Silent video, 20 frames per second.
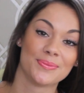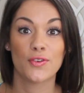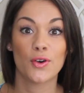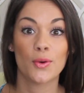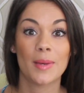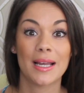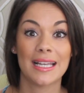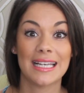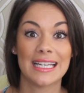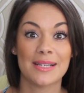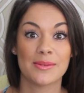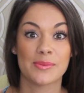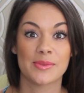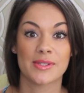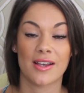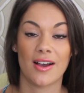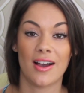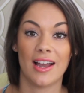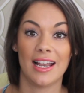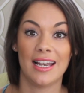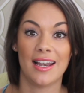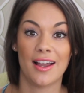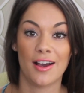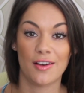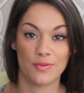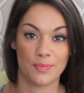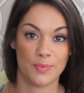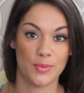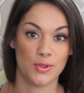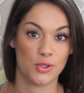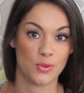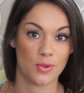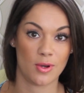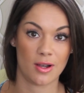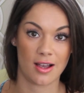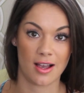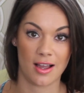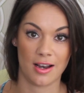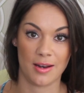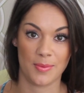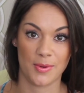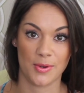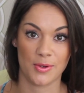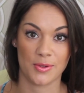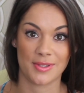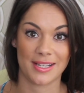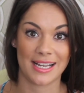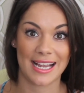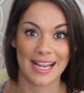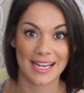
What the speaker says: For my lips, I love Bourjois Colour Boost